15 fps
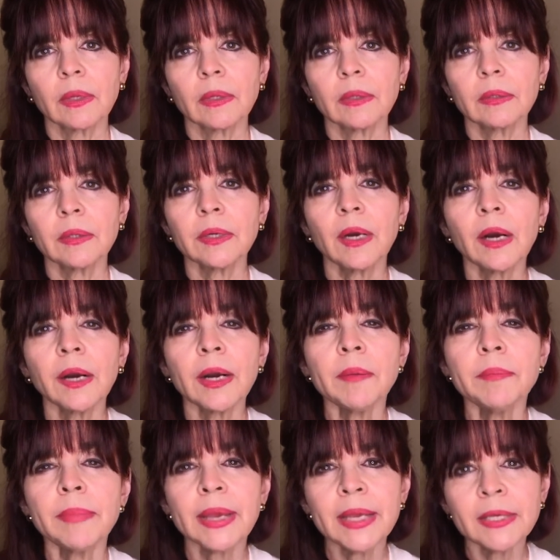They are
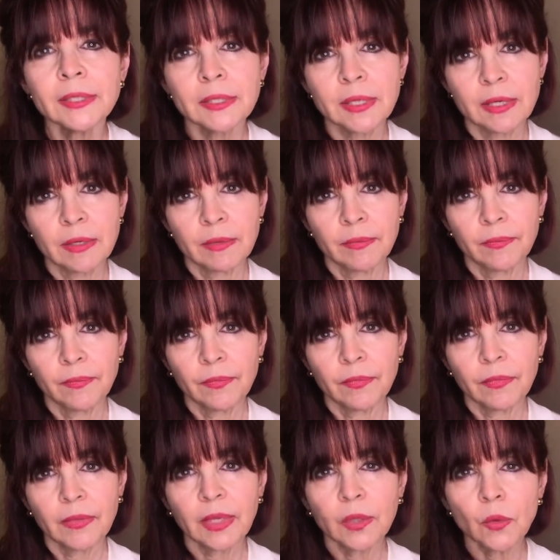amazing,
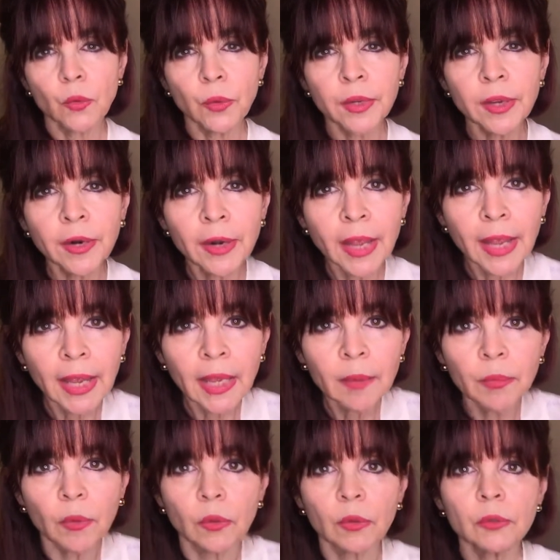that we are
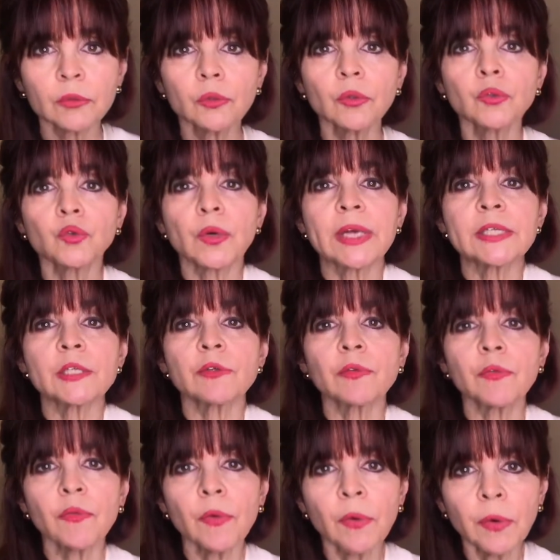able to
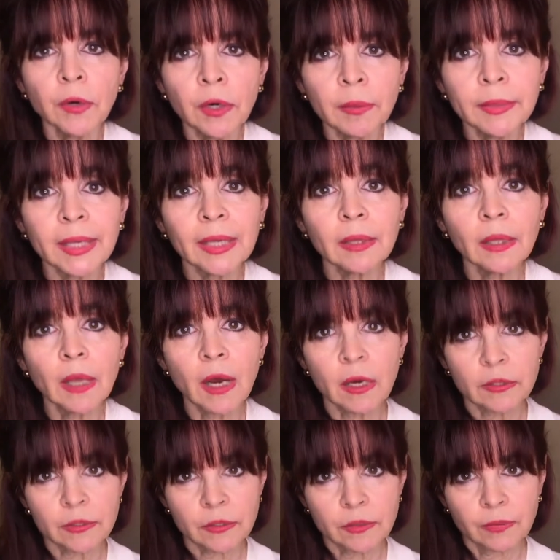transform that
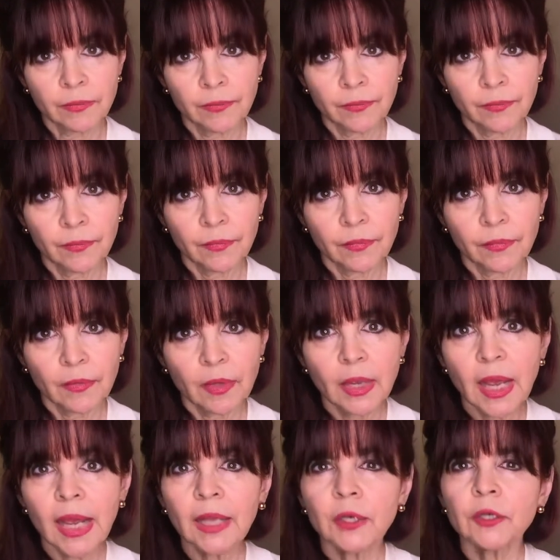loss
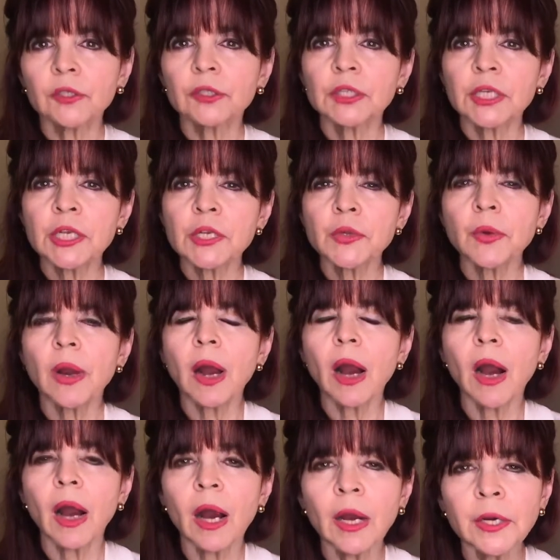and continue
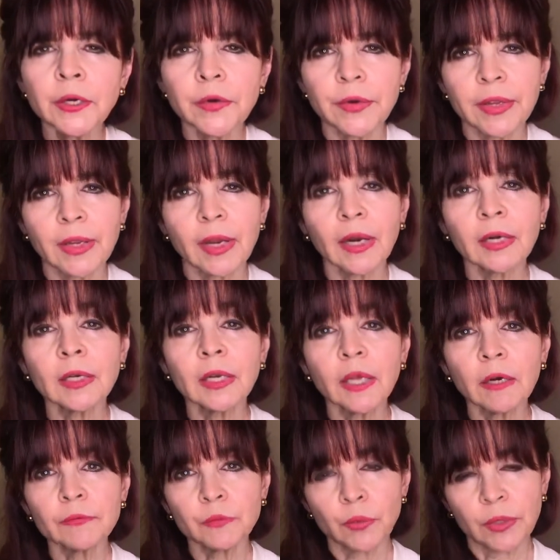honoring our
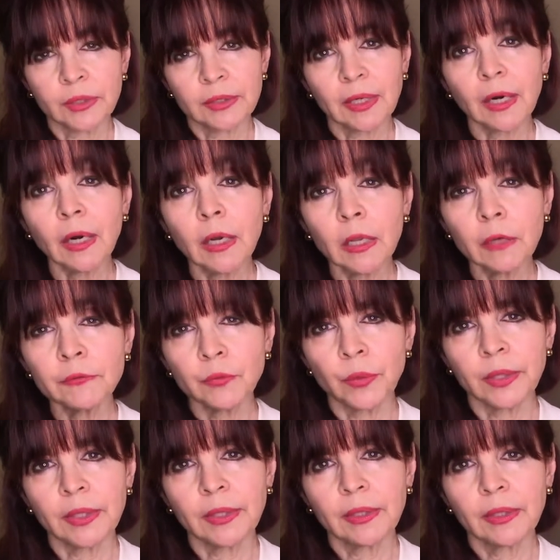loved
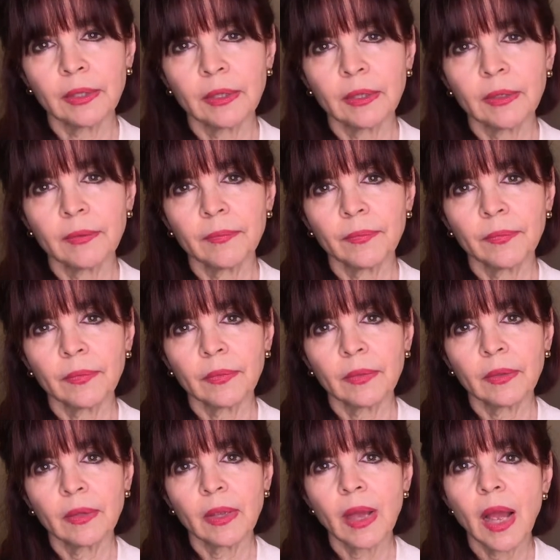one,
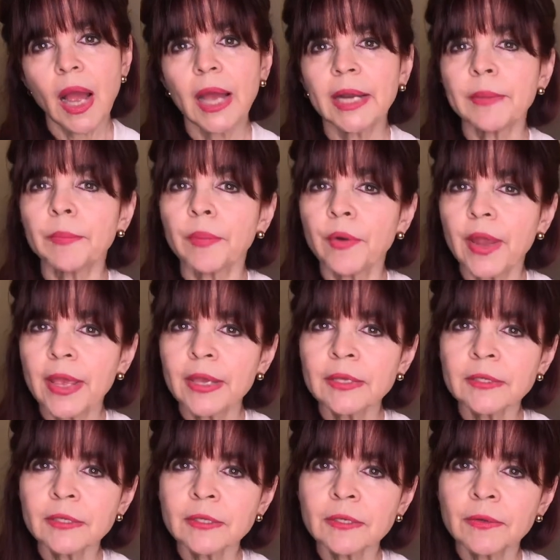and
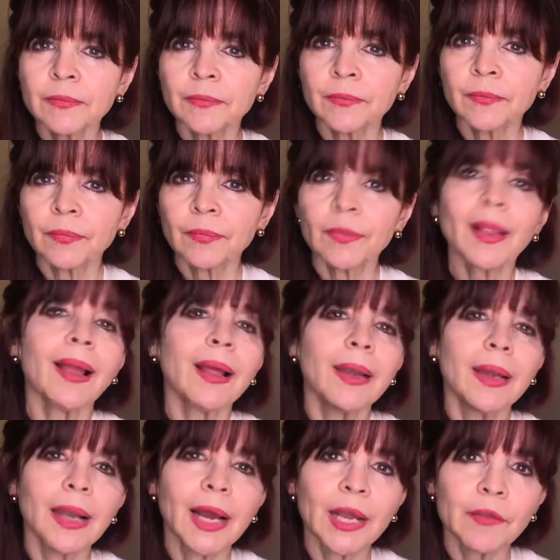embrace
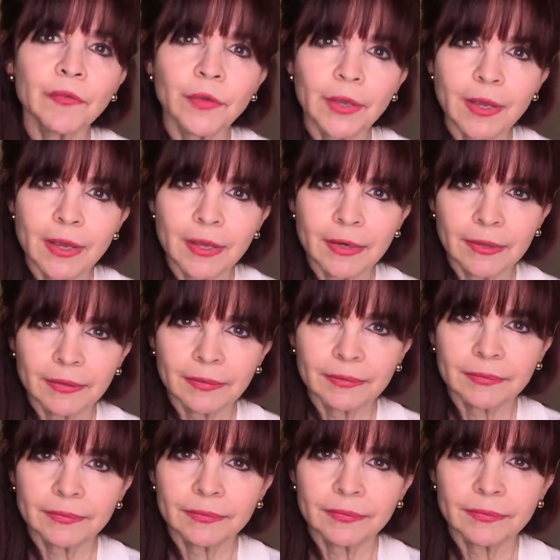life again.
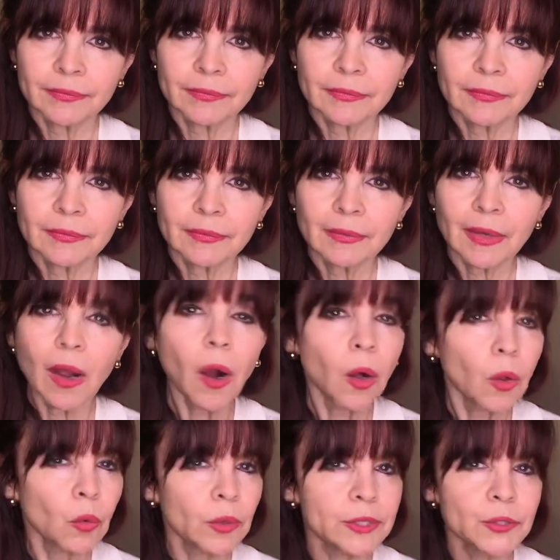
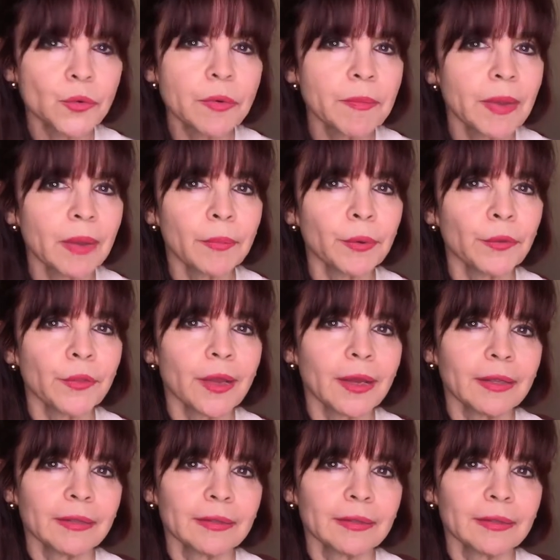Always remember that.